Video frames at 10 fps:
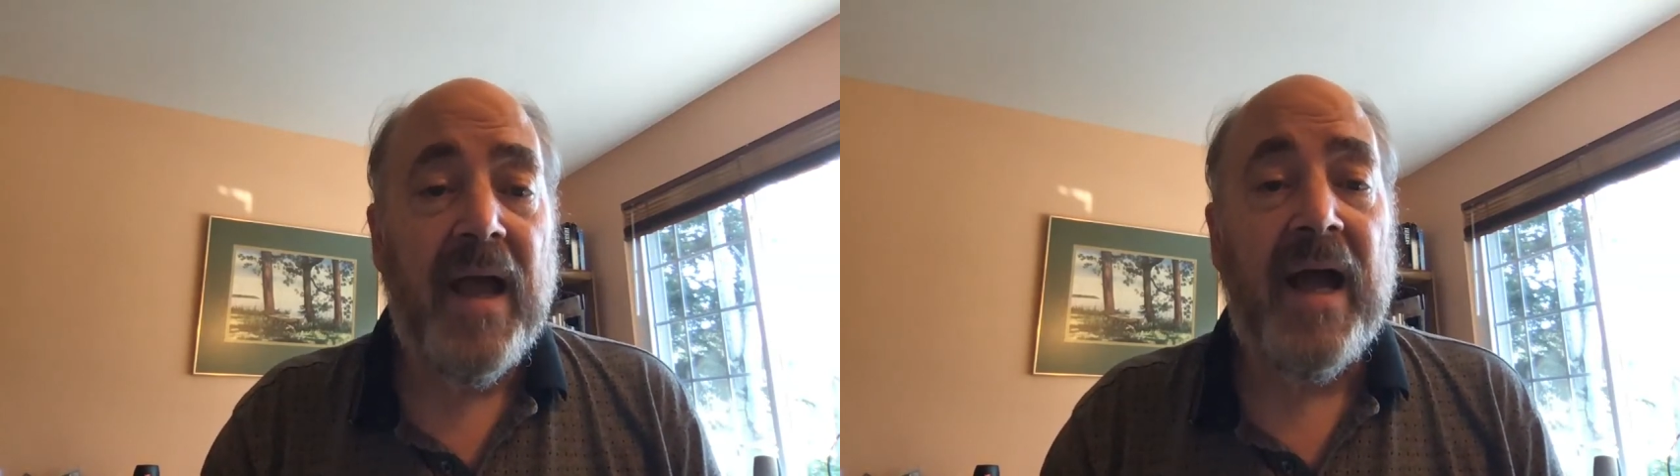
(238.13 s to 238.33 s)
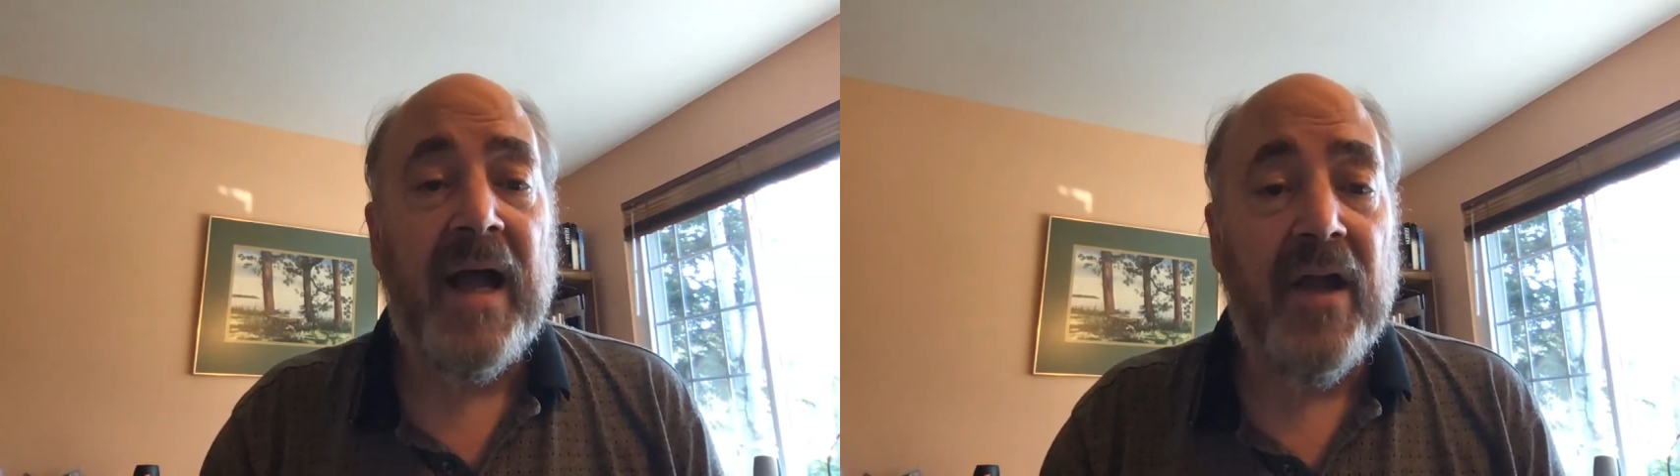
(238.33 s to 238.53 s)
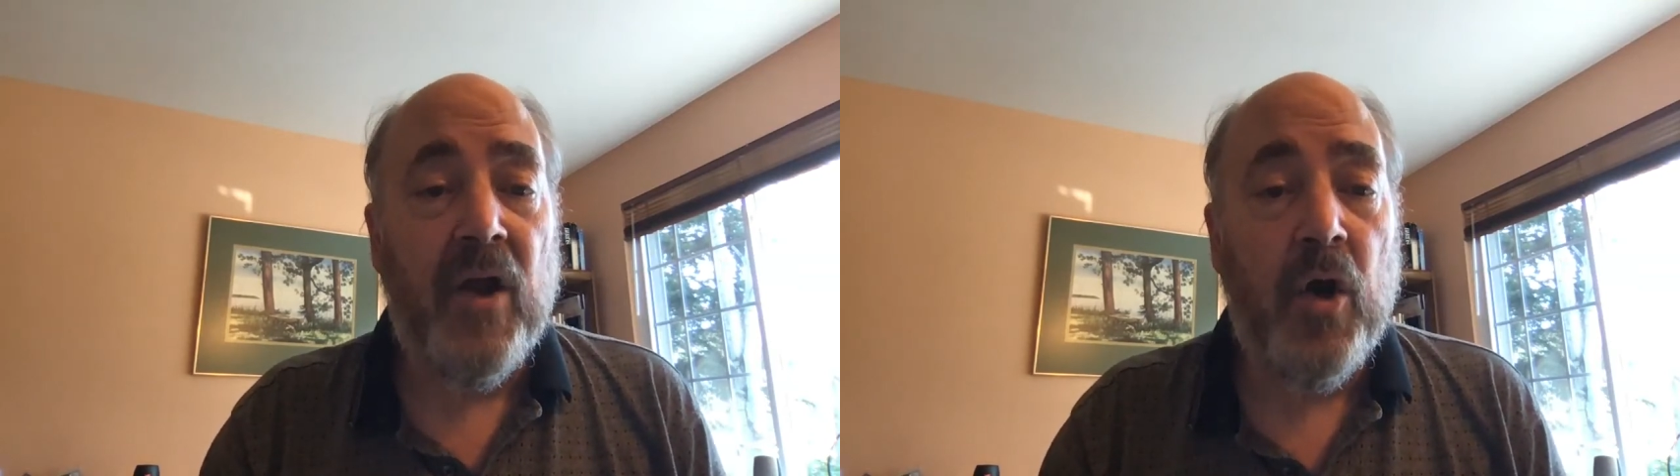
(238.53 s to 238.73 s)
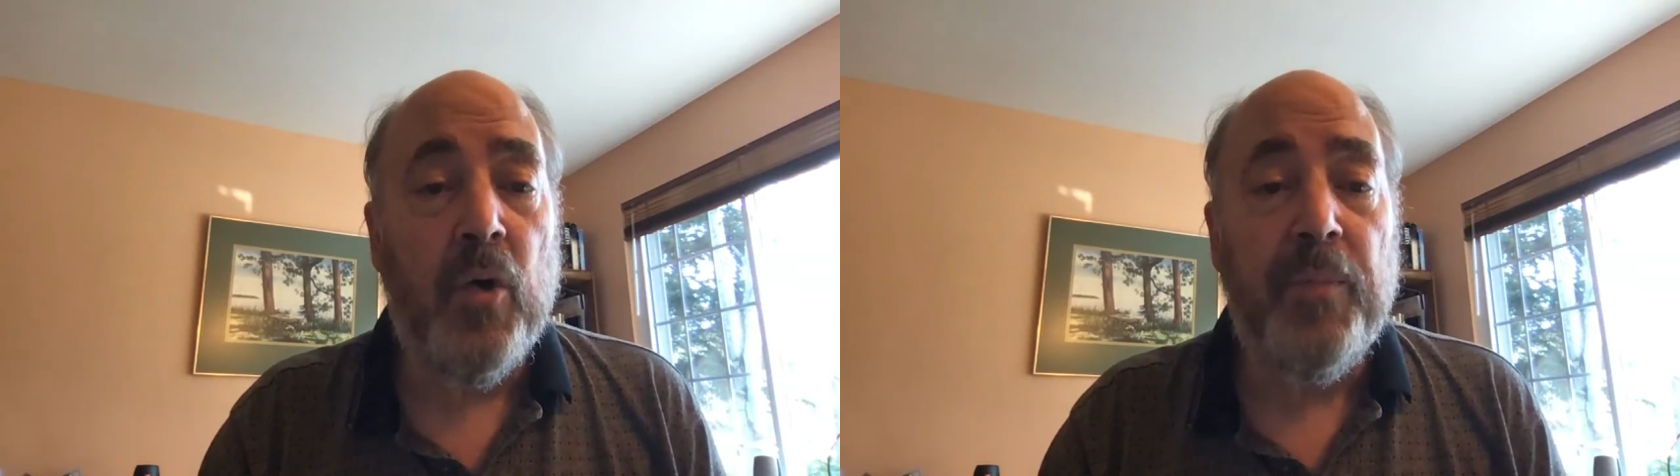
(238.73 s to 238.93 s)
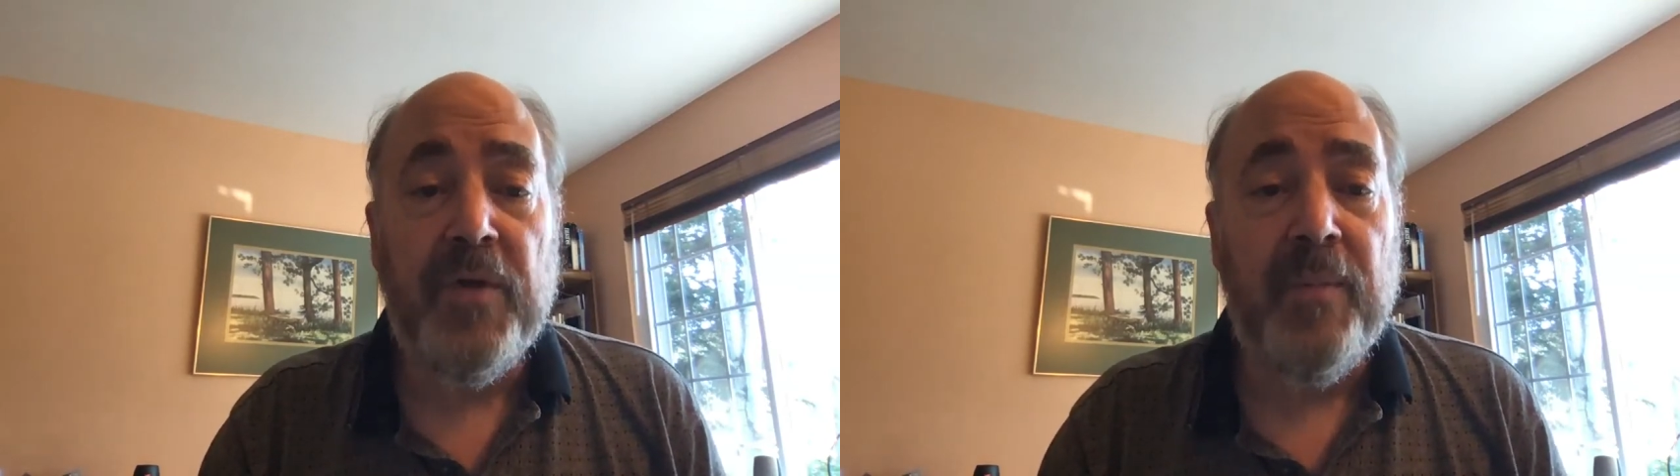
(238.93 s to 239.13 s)
I
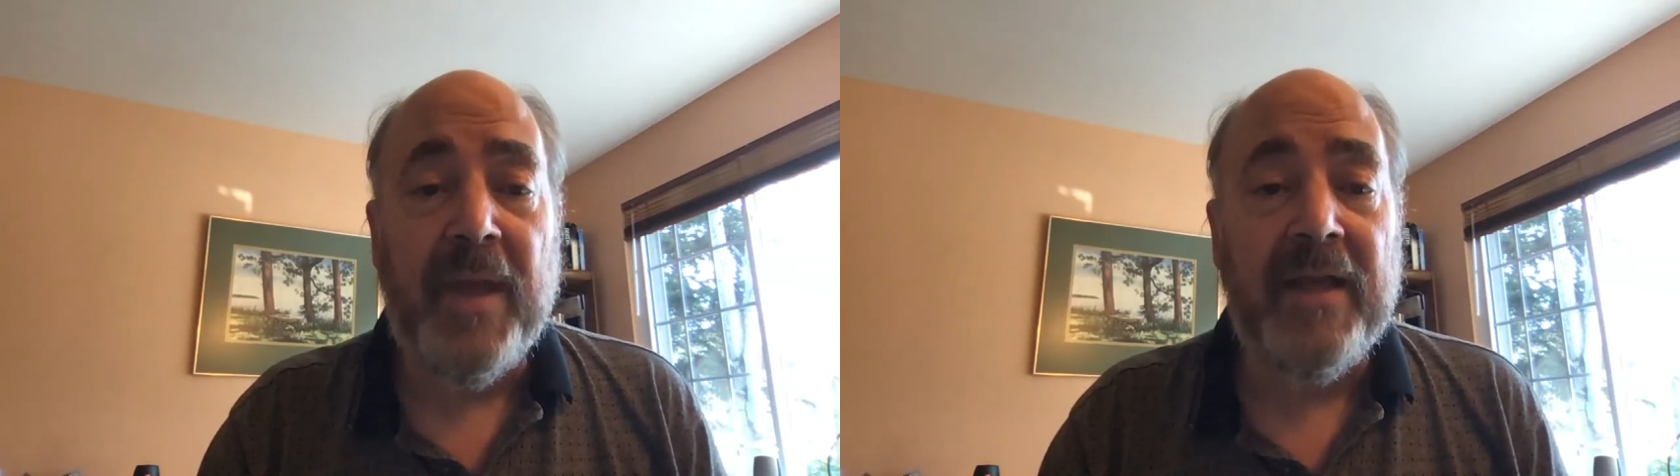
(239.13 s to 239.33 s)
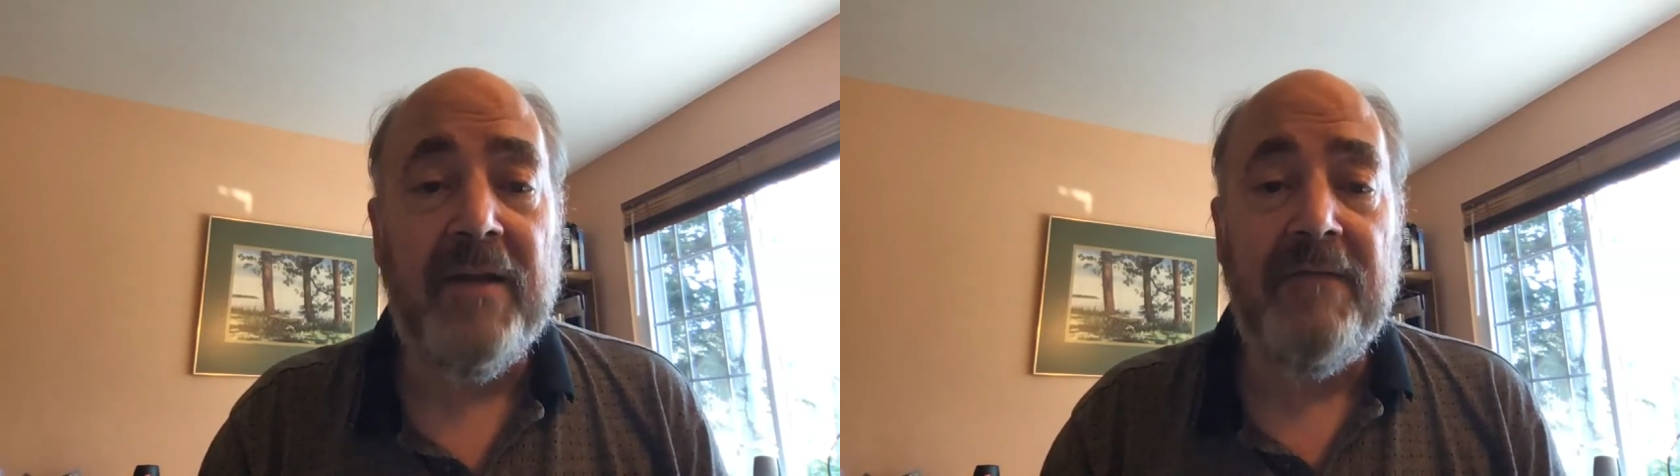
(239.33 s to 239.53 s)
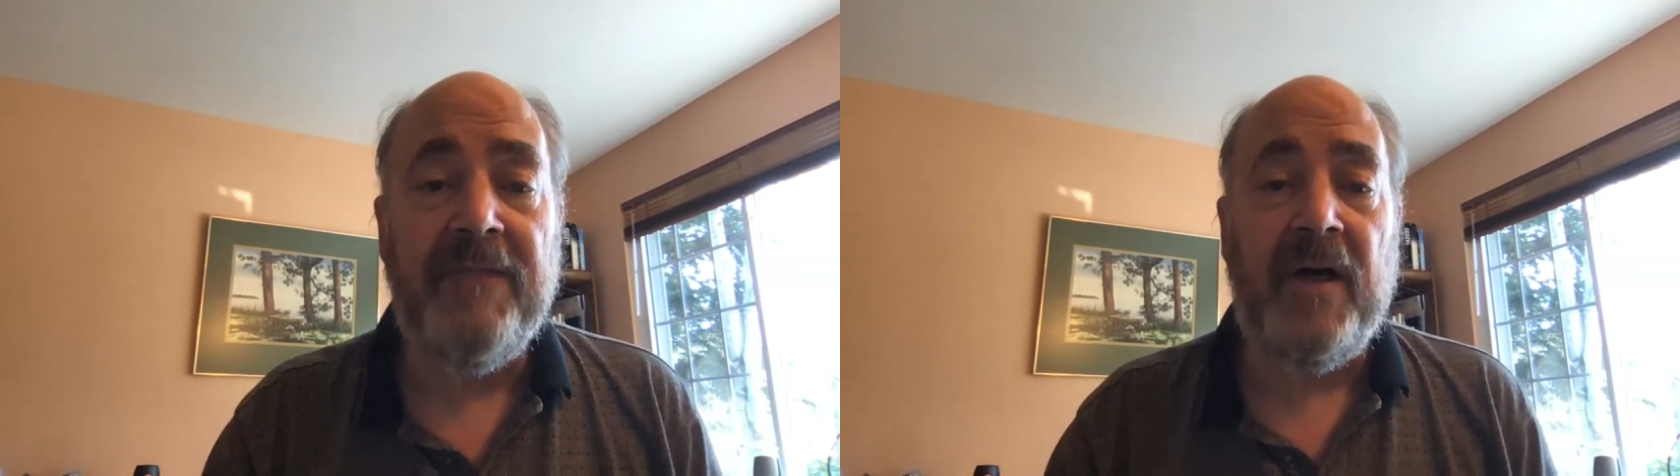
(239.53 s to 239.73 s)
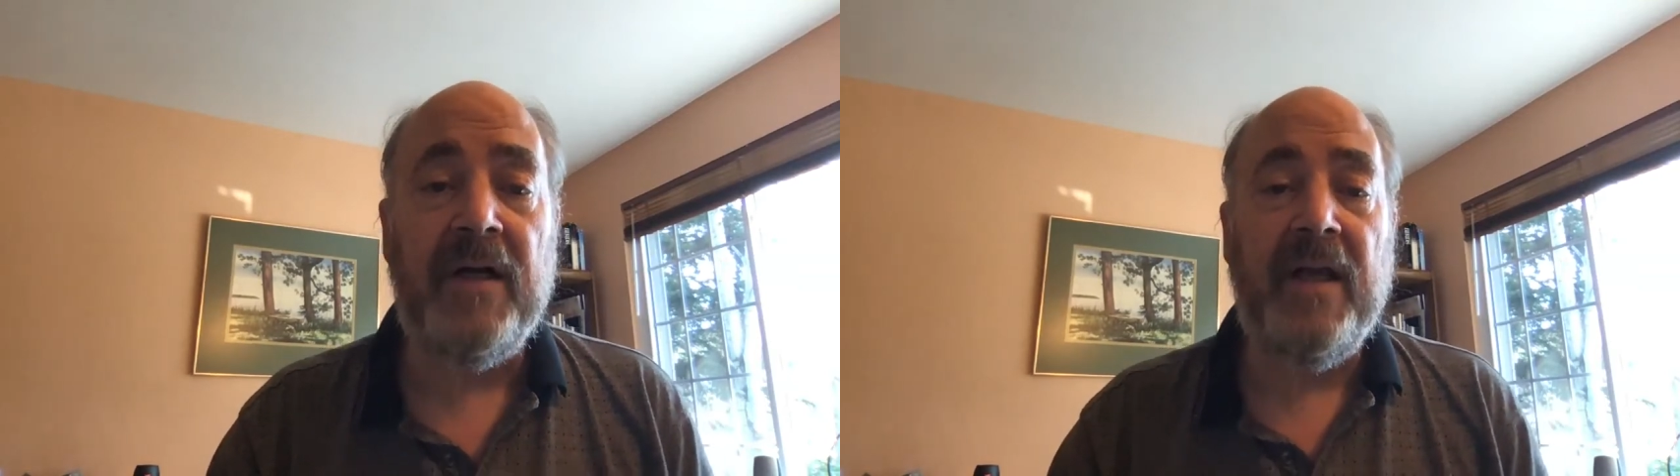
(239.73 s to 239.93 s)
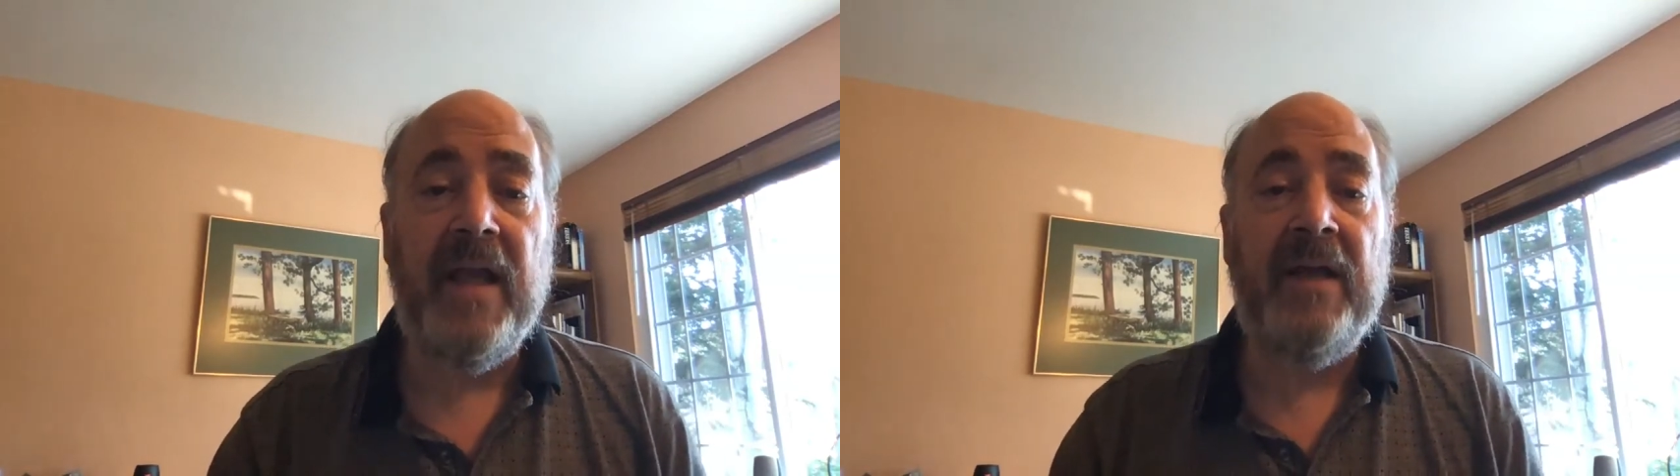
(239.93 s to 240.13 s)
hope you make it
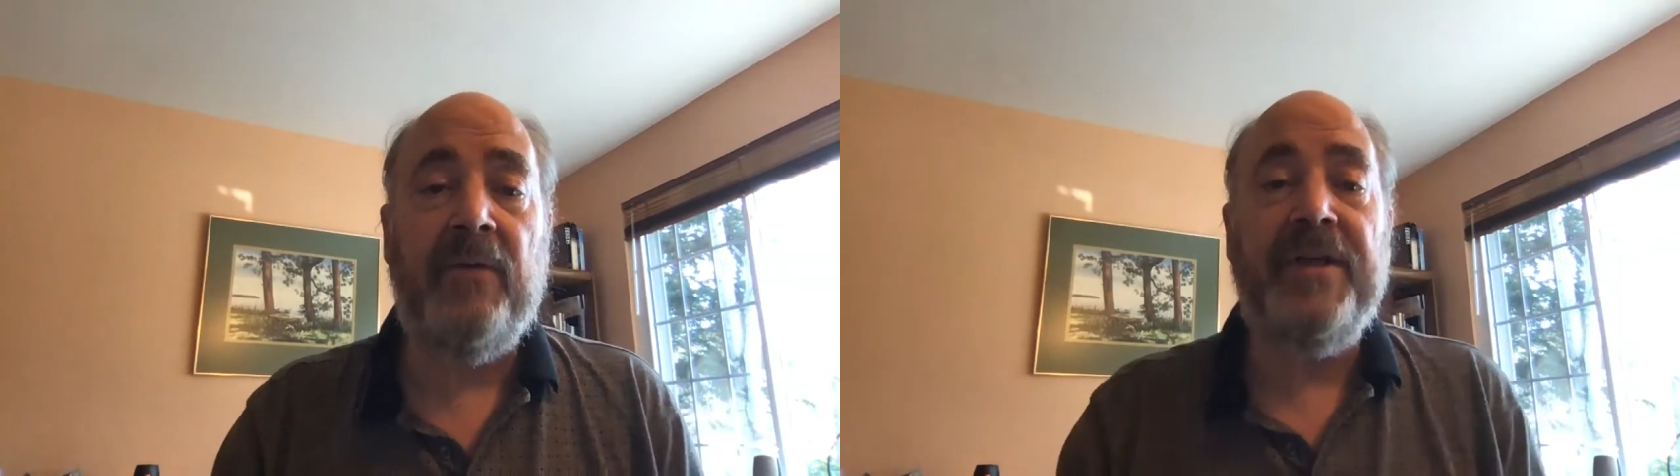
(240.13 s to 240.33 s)
fun and